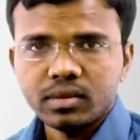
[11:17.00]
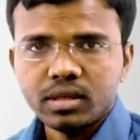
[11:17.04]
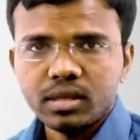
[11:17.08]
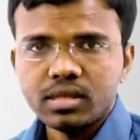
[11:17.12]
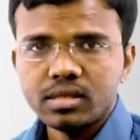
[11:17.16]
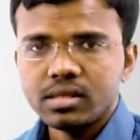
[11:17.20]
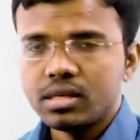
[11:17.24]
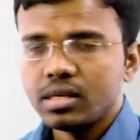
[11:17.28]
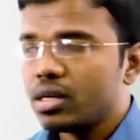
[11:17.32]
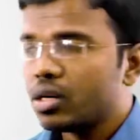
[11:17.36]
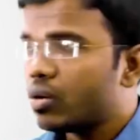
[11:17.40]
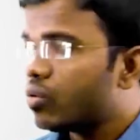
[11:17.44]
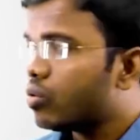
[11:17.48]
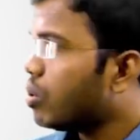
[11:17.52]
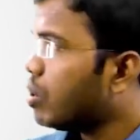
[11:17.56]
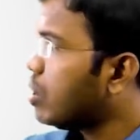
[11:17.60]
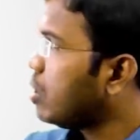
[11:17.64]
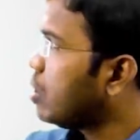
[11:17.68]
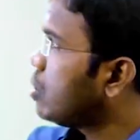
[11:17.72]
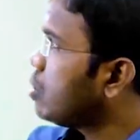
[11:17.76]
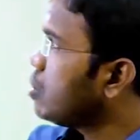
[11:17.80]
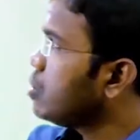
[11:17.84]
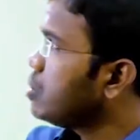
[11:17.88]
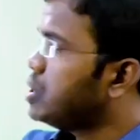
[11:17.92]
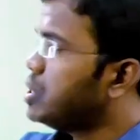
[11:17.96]
is
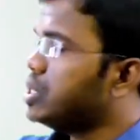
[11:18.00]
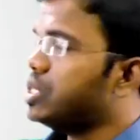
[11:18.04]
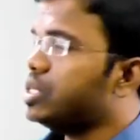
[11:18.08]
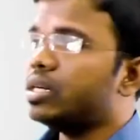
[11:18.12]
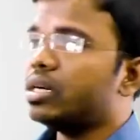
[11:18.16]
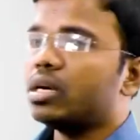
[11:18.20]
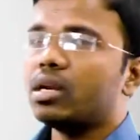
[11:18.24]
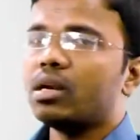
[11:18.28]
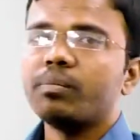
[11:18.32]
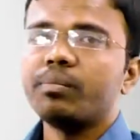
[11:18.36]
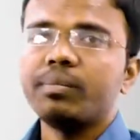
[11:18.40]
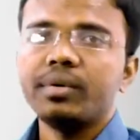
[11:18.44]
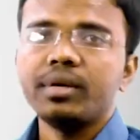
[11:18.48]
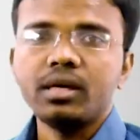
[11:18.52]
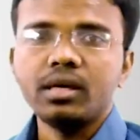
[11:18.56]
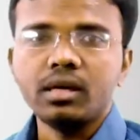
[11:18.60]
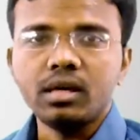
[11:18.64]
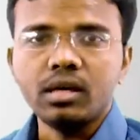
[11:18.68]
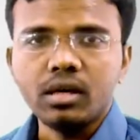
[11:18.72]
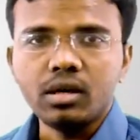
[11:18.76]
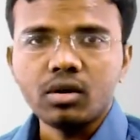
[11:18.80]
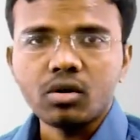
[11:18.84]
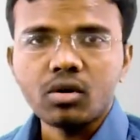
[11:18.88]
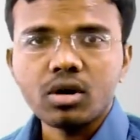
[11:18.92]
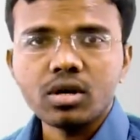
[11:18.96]
equal to
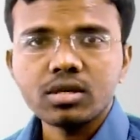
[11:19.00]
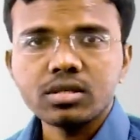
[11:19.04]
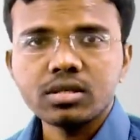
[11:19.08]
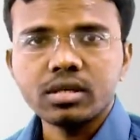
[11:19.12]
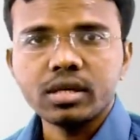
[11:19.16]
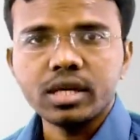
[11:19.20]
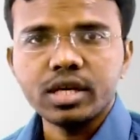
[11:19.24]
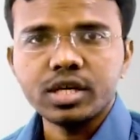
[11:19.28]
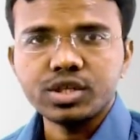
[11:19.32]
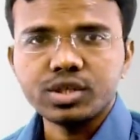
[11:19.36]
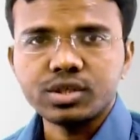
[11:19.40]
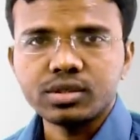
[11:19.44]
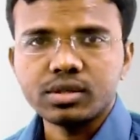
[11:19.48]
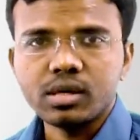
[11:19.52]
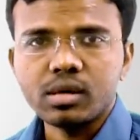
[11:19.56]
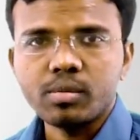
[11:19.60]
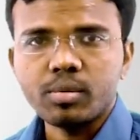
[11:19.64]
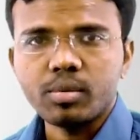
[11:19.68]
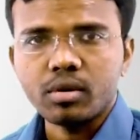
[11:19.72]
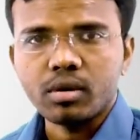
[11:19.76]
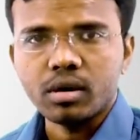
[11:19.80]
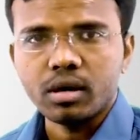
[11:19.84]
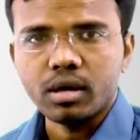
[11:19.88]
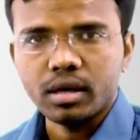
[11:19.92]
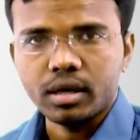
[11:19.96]
GNP, gross national
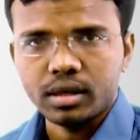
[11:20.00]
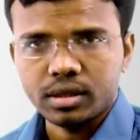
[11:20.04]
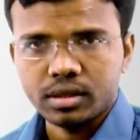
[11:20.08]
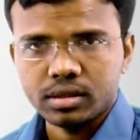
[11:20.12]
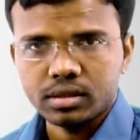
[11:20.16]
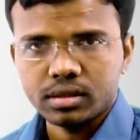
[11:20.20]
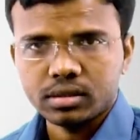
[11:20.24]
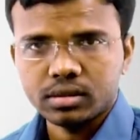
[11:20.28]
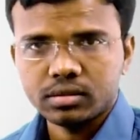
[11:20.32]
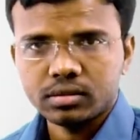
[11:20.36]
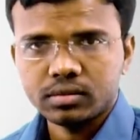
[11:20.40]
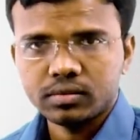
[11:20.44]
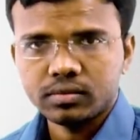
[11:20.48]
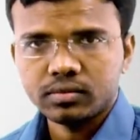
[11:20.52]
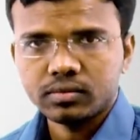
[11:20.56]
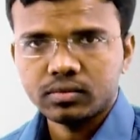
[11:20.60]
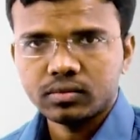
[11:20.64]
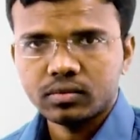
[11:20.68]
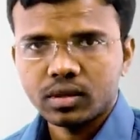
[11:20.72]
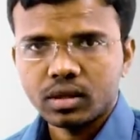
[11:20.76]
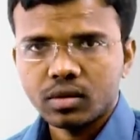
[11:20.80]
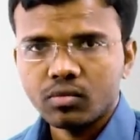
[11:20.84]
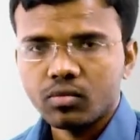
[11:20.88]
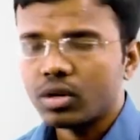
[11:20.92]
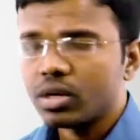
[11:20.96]
product.
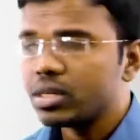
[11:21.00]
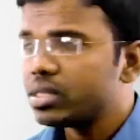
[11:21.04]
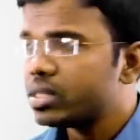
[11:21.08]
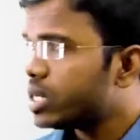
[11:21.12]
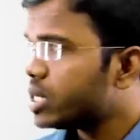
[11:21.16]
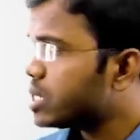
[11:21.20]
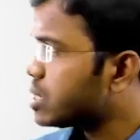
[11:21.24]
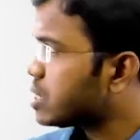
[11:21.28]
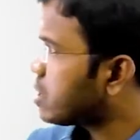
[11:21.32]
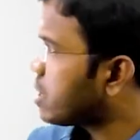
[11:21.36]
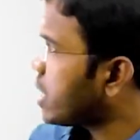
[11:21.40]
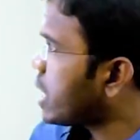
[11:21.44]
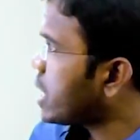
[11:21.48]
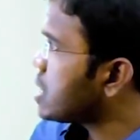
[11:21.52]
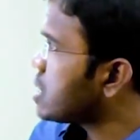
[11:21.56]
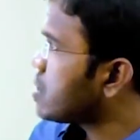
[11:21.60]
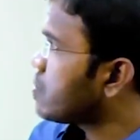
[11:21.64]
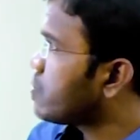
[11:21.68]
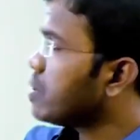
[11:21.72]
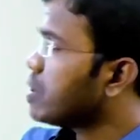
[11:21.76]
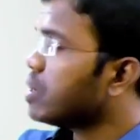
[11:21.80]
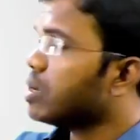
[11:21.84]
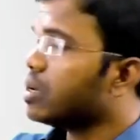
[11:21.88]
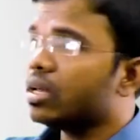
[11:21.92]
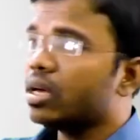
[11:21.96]
What is X stands
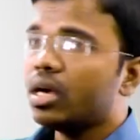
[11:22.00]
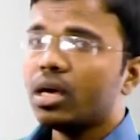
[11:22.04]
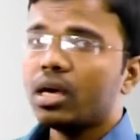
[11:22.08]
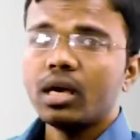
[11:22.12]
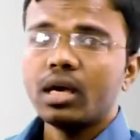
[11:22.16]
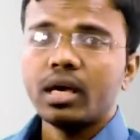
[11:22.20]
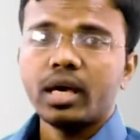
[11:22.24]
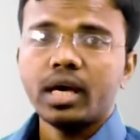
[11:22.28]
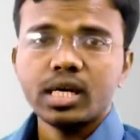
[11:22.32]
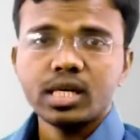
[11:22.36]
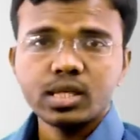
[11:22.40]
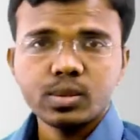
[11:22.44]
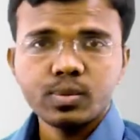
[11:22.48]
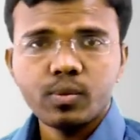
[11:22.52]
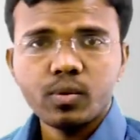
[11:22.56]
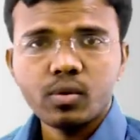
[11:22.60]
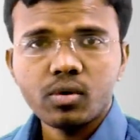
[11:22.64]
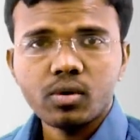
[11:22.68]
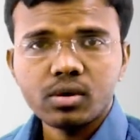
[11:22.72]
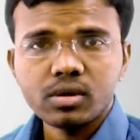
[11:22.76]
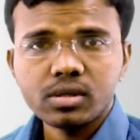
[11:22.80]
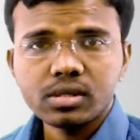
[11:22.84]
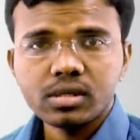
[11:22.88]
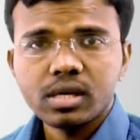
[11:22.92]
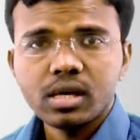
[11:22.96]
for?
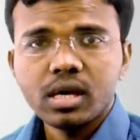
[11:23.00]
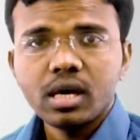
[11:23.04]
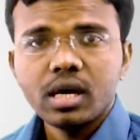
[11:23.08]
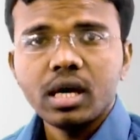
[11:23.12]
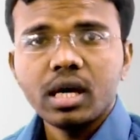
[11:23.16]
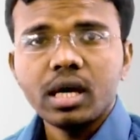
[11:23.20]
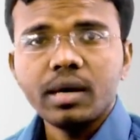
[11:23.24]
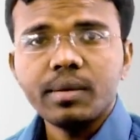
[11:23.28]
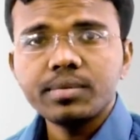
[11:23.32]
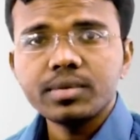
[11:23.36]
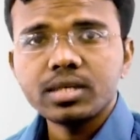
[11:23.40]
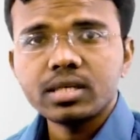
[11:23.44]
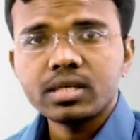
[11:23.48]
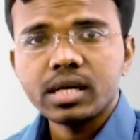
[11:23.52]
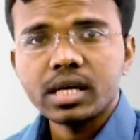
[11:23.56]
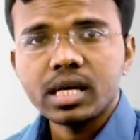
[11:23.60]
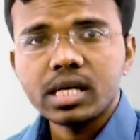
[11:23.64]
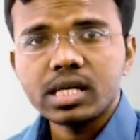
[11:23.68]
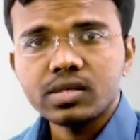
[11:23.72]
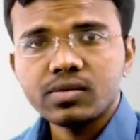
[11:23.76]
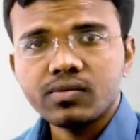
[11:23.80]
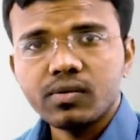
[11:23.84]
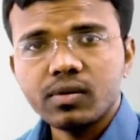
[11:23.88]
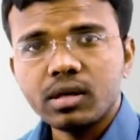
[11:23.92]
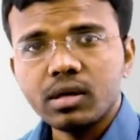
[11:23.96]
Exports. M
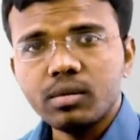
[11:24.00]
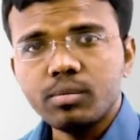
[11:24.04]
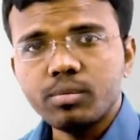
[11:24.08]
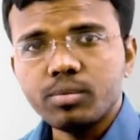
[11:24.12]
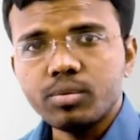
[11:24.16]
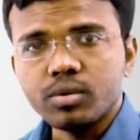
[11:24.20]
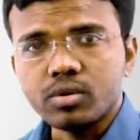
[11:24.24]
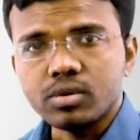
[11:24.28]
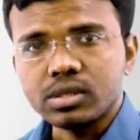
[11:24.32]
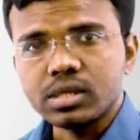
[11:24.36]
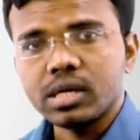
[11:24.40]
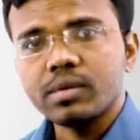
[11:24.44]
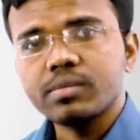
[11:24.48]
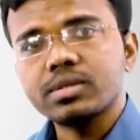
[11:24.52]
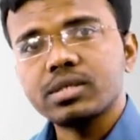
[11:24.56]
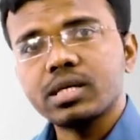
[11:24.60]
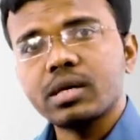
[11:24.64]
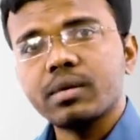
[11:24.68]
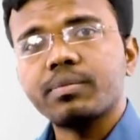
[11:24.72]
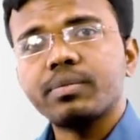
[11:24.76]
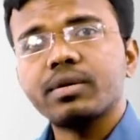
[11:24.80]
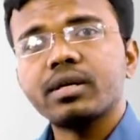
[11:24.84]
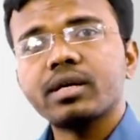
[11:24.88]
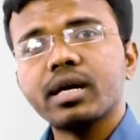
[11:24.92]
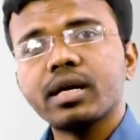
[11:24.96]
stands for imports. I am
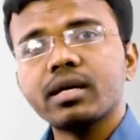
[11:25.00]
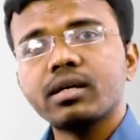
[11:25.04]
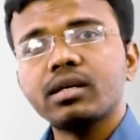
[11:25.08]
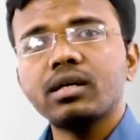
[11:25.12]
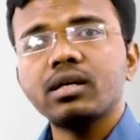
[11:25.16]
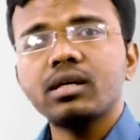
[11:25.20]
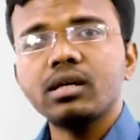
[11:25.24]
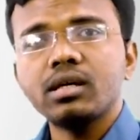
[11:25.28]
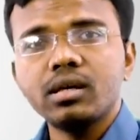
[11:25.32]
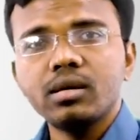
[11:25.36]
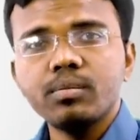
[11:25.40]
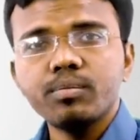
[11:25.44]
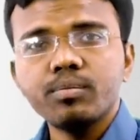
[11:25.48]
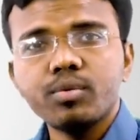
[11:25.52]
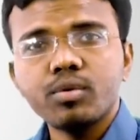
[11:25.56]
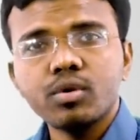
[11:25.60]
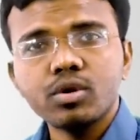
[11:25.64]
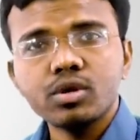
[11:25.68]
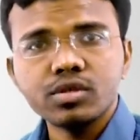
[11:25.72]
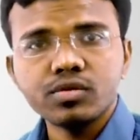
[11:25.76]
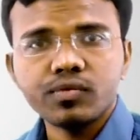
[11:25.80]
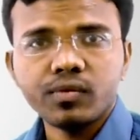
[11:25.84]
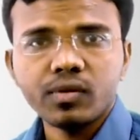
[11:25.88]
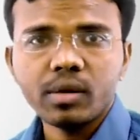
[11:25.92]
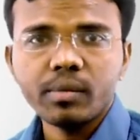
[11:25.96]
subtracting
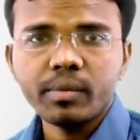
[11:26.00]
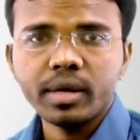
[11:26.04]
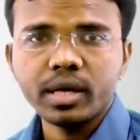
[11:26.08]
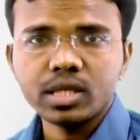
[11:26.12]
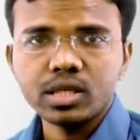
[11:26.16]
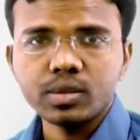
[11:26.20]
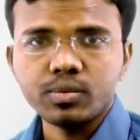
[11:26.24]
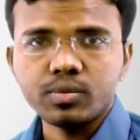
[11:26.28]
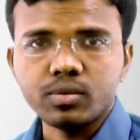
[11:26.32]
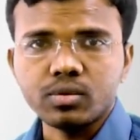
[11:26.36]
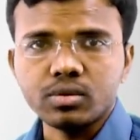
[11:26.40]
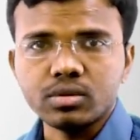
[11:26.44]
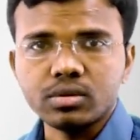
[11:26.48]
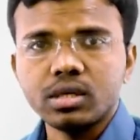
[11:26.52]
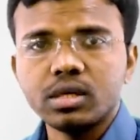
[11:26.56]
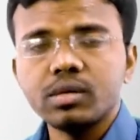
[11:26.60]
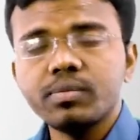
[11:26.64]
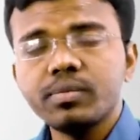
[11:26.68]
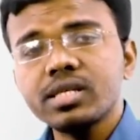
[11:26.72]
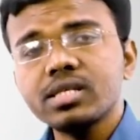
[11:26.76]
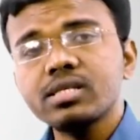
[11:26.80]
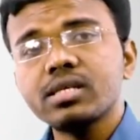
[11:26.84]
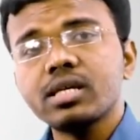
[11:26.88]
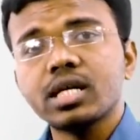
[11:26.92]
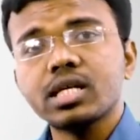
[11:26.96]
imports from exports. That
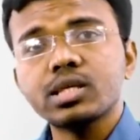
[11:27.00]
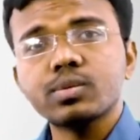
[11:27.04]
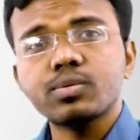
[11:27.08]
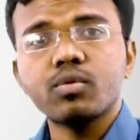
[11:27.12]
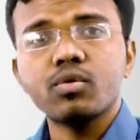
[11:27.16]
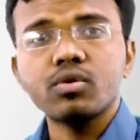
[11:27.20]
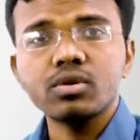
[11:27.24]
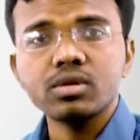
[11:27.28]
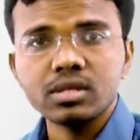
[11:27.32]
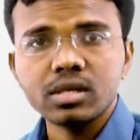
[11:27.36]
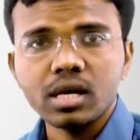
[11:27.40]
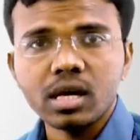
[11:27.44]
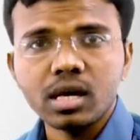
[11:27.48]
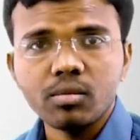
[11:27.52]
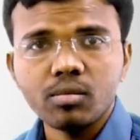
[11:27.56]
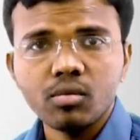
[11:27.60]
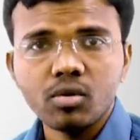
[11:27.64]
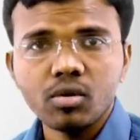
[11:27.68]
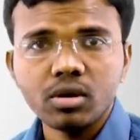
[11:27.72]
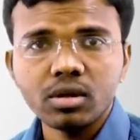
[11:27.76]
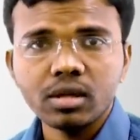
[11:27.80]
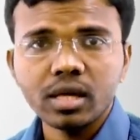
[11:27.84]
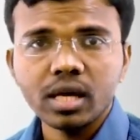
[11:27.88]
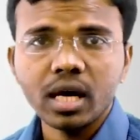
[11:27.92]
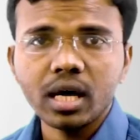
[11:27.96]
means exports are
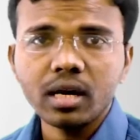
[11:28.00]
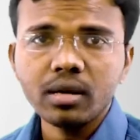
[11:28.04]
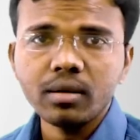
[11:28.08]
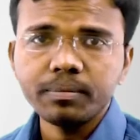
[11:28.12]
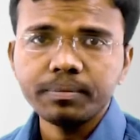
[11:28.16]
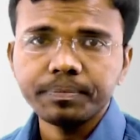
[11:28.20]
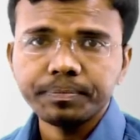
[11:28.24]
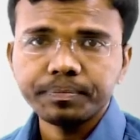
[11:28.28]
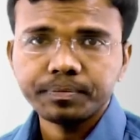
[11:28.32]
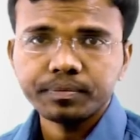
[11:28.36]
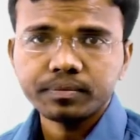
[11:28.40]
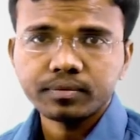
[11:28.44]
more than